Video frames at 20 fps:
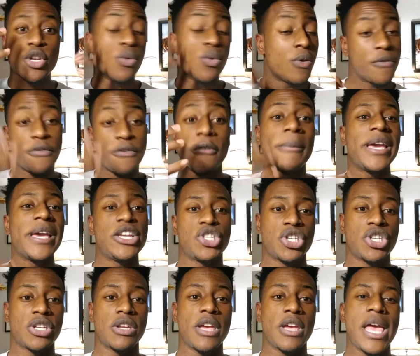new
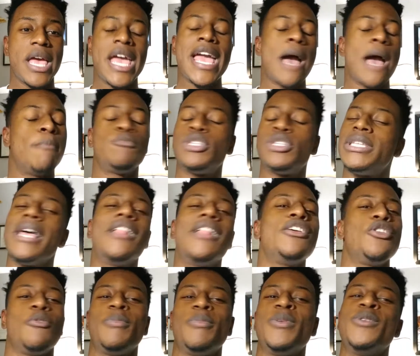information. I'm telling
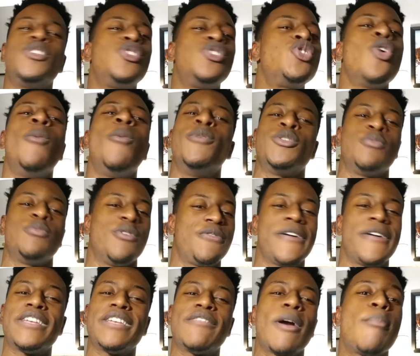you, it'll be so much more
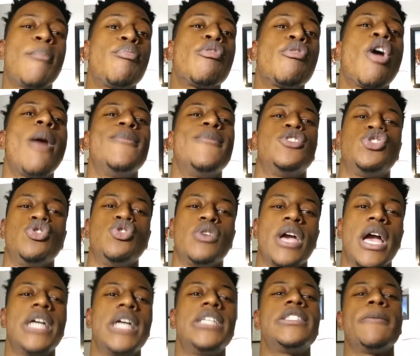effective, I promise you
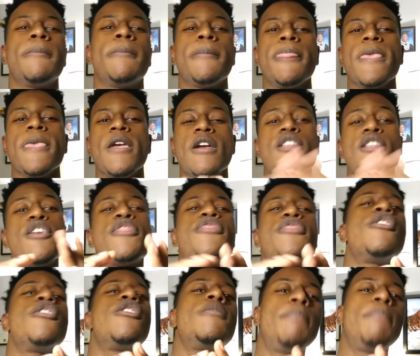guys. The
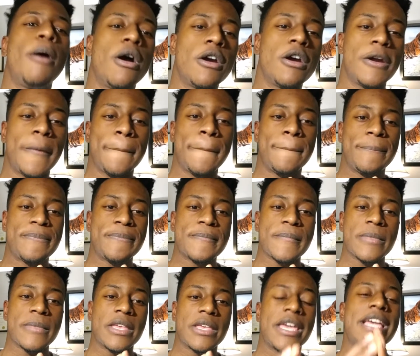third part
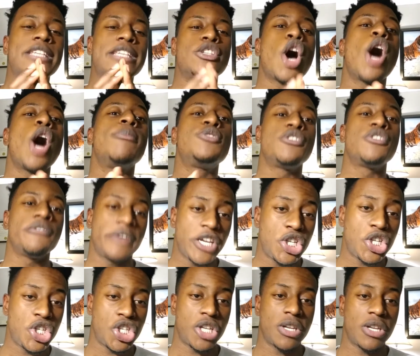is
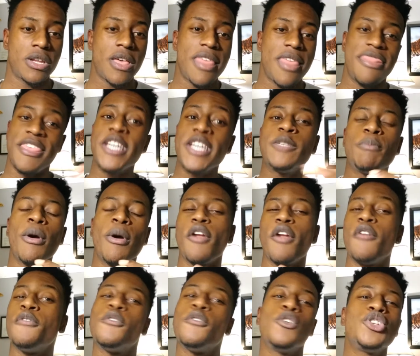observation. This part,
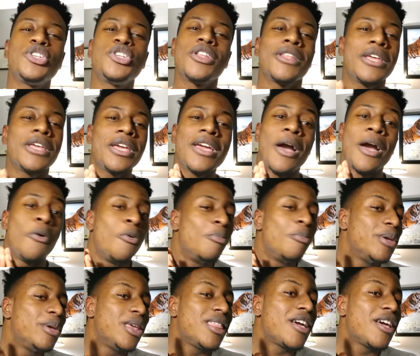unfortunately, I won't
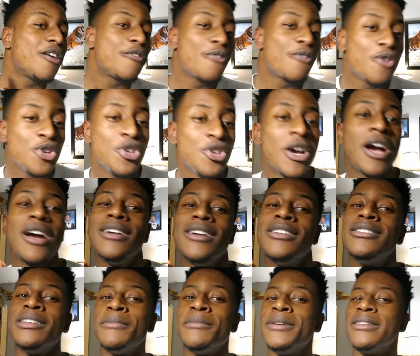be there for you guys.
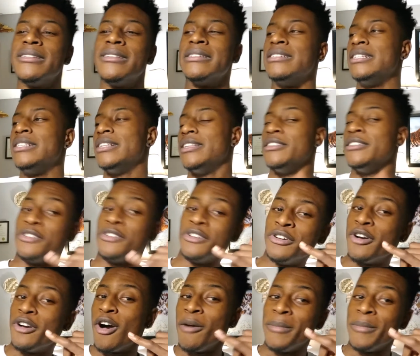I mean, you can
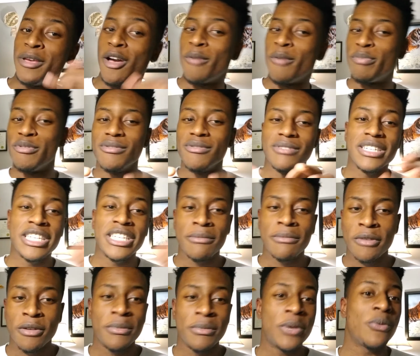call me up or
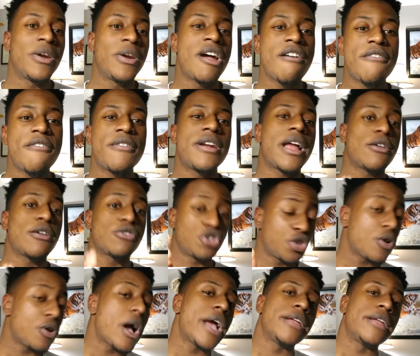email me, whatever, and I'll
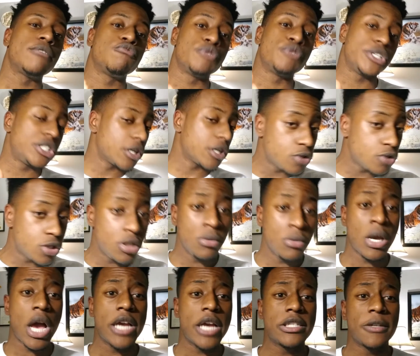try and reach out to you
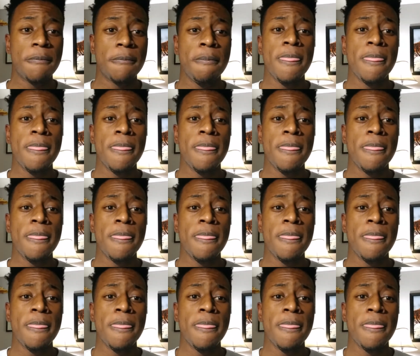guys.